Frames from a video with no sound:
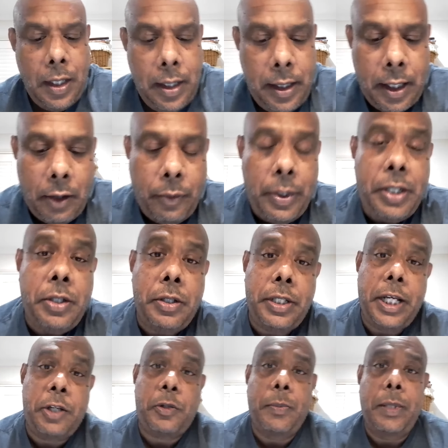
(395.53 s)
Now, risk
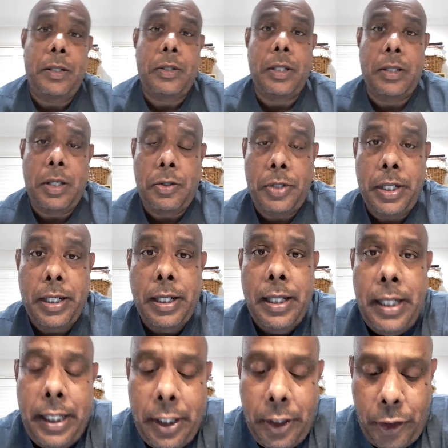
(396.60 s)
assessments, as I said
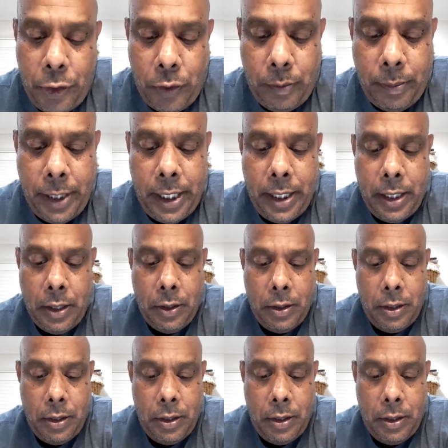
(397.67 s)
earlier, should be